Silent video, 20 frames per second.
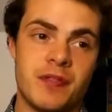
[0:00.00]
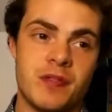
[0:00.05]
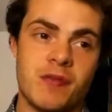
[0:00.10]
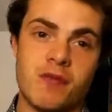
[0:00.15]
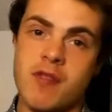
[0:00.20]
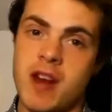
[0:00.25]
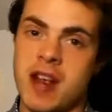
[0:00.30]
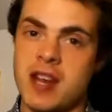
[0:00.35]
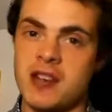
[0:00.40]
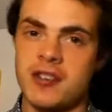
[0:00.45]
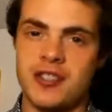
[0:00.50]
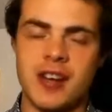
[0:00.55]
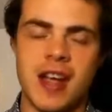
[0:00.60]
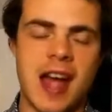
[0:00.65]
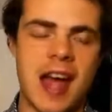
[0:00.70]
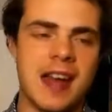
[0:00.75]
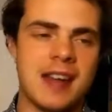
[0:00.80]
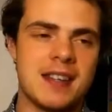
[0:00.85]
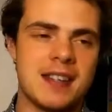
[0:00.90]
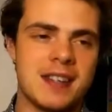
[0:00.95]
rich,
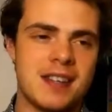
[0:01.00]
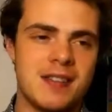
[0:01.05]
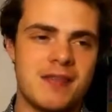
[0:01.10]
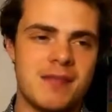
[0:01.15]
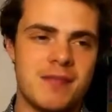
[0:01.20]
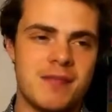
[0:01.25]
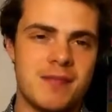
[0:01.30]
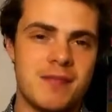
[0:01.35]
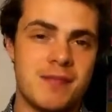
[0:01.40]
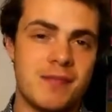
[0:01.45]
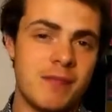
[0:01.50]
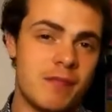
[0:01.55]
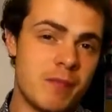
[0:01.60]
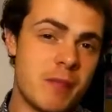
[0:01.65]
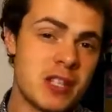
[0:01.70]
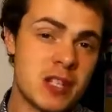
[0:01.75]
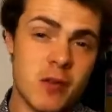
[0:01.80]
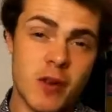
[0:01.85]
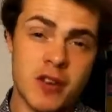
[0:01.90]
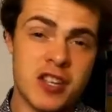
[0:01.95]
and
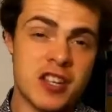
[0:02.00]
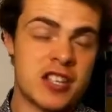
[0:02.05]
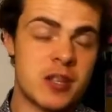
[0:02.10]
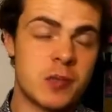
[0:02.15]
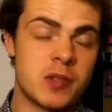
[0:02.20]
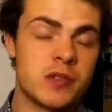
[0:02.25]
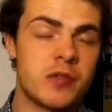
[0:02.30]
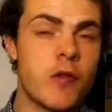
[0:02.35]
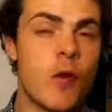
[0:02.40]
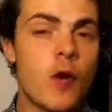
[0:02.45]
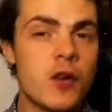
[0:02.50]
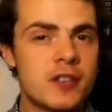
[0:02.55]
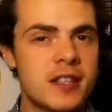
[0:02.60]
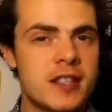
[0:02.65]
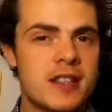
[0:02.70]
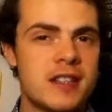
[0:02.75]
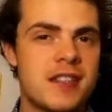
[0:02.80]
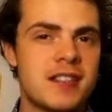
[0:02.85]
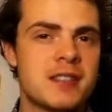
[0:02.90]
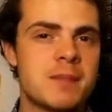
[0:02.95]
Mr. Rochester was forced
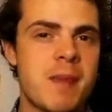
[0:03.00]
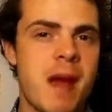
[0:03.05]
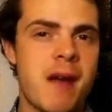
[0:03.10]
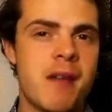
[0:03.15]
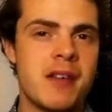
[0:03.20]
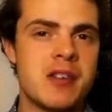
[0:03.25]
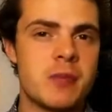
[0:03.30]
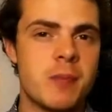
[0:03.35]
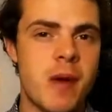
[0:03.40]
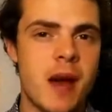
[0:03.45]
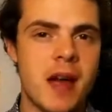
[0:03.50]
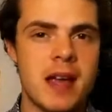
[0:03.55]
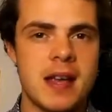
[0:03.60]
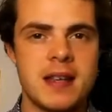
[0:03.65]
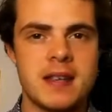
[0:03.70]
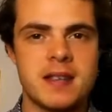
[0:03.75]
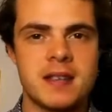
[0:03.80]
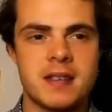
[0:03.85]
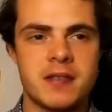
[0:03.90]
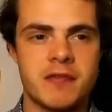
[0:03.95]
into this marriage by
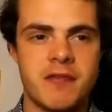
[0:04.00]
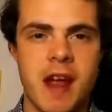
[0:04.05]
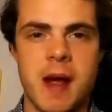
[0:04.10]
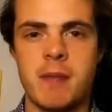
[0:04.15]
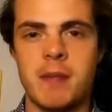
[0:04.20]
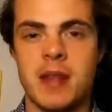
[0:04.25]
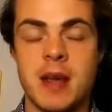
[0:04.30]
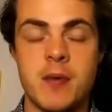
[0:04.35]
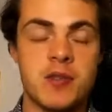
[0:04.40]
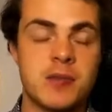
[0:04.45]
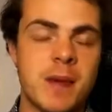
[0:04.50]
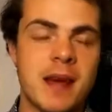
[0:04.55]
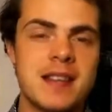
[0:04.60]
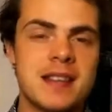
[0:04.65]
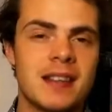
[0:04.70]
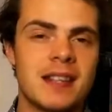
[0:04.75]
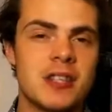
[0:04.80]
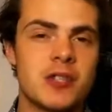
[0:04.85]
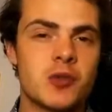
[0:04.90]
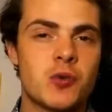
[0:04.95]
his family. He was
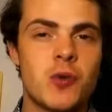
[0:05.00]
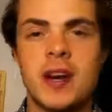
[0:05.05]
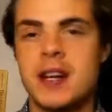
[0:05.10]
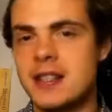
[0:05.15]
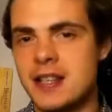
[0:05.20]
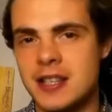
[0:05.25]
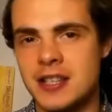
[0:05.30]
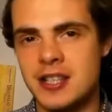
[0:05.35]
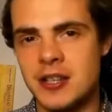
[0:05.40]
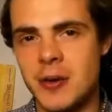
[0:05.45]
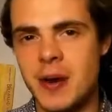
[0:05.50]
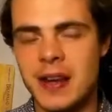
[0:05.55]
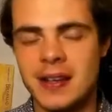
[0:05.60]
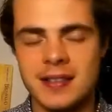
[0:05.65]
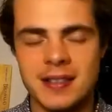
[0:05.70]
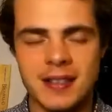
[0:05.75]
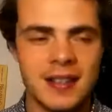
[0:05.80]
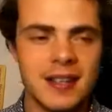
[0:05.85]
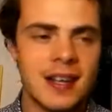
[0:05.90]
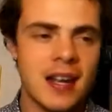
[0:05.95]
basically tricked into it
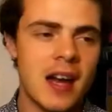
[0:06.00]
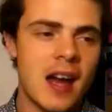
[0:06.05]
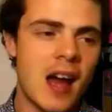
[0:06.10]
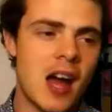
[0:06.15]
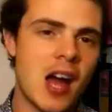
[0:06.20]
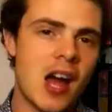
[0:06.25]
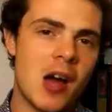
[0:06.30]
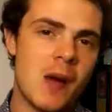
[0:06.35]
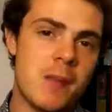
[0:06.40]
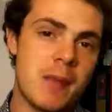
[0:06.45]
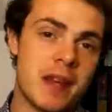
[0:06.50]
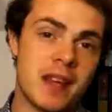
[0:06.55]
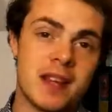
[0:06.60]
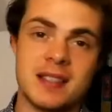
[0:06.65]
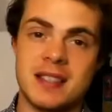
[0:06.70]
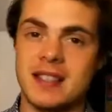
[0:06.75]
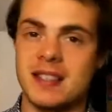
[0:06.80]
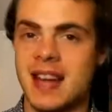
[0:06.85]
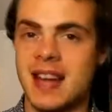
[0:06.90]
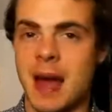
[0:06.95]
because
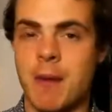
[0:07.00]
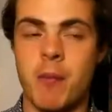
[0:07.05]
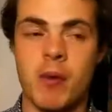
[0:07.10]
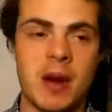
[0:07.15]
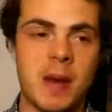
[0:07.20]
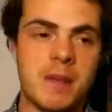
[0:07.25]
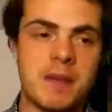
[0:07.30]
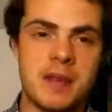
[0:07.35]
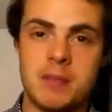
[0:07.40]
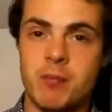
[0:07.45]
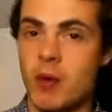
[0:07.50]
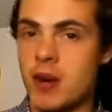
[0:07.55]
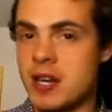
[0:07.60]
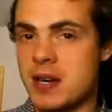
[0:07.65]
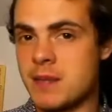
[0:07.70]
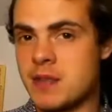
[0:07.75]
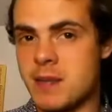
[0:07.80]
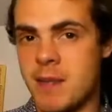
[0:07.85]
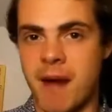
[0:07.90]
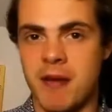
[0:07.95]
his dad wanted him
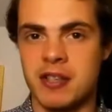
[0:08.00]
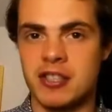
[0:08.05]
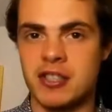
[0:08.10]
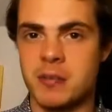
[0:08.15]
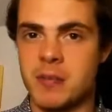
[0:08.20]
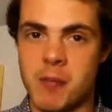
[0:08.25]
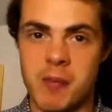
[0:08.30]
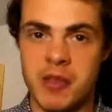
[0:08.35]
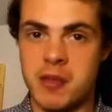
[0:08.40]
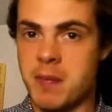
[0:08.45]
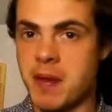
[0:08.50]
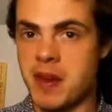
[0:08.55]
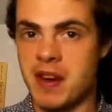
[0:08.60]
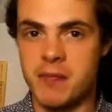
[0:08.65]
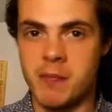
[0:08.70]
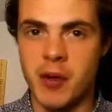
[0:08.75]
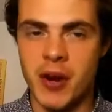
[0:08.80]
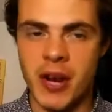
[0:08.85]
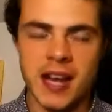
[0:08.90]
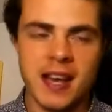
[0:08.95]
to marry someone with a bit of
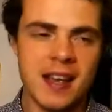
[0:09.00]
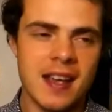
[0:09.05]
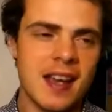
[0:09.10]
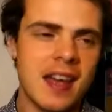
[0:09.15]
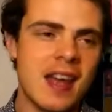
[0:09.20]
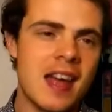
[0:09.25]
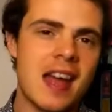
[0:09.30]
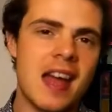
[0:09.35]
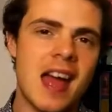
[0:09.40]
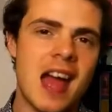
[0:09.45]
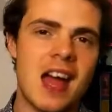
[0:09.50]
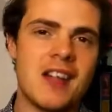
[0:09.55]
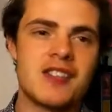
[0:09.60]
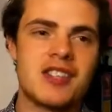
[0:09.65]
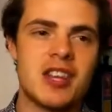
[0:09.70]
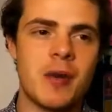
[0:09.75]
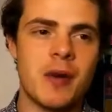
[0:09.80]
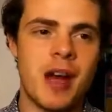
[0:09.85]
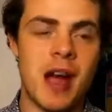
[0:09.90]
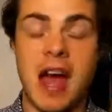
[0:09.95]
money. And
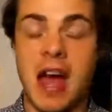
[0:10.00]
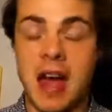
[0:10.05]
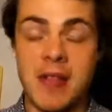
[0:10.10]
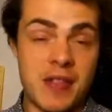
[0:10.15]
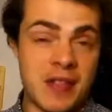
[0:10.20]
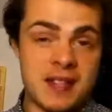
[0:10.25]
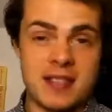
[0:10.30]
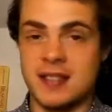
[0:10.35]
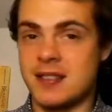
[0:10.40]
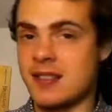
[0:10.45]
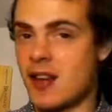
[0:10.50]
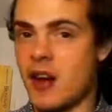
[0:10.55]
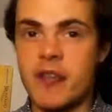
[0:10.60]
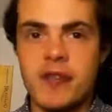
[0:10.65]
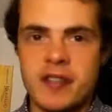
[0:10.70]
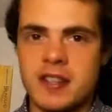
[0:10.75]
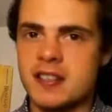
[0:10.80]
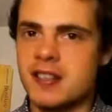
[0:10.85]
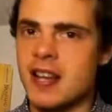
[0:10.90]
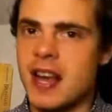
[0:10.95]
so, and this
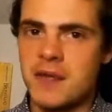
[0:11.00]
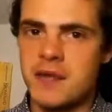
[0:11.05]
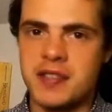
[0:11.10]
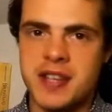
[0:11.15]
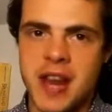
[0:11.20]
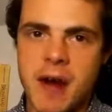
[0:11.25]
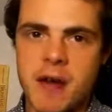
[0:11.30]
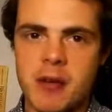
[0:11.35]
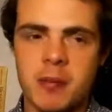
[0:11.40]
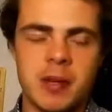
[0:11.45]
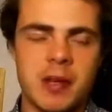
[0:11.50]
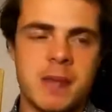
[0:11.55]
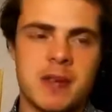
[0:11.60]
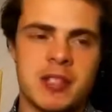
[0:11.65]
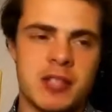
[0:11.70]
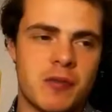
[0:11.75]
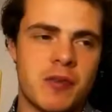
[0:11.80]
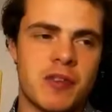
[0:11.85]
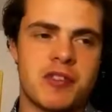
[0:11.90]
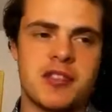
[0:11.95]
obviously ends terribly.
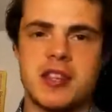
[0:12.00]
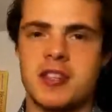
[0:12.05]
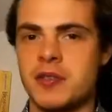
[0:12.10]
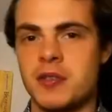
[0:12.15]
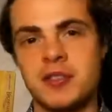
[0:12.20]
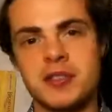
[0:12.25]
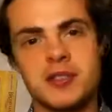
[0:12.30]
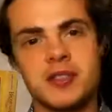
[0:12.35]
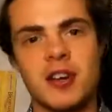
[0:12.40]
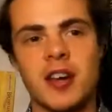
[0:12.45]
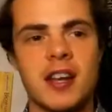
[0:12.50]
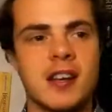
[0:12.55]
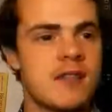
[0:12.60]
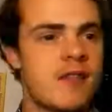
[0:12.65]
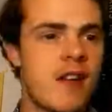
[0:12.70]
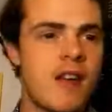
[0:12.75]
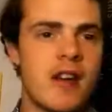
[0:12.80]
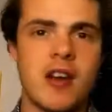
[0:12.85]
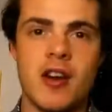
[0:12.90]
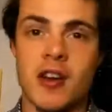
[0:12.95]
Mr. Rochester is stuck in a
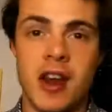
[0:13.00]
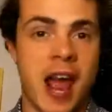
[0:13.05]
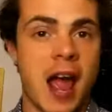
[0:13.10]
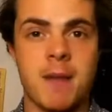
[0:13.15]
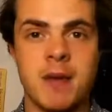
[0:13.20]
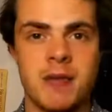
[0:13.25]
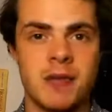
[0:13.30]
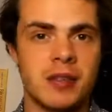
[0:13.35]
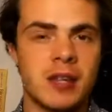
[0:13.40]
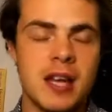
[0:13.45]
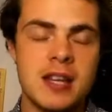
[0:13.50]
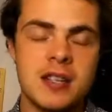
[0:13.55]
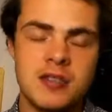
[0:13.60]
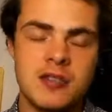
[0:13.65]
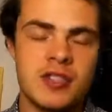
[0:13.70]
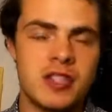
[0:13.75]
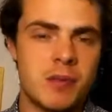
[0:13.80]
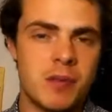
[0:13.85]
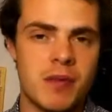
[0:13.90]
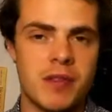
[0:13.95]
very unhappy
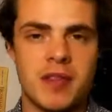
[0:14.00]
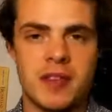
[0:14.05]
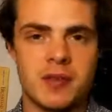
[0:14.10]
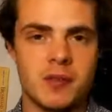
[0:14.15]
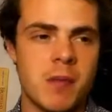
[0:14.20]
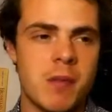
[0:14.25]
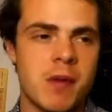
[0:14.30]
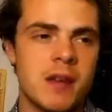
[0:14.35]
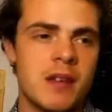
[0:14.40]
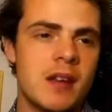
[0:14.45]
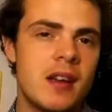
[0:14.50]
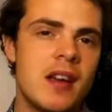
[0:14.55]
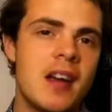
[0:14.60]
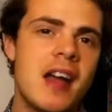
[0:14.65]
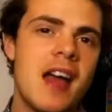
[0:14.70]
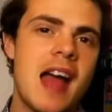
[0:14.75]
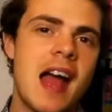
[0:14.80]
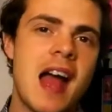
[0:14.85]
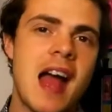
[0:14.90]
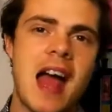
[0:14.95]
relationship with this woman.
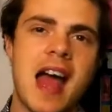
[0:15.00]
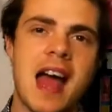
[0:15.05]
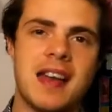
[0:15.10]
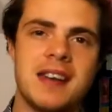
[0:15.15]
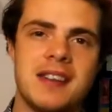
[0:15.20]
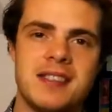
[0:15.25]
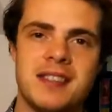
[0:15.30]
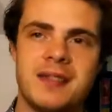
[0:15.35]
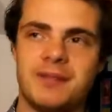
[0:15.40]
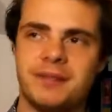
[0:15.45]
And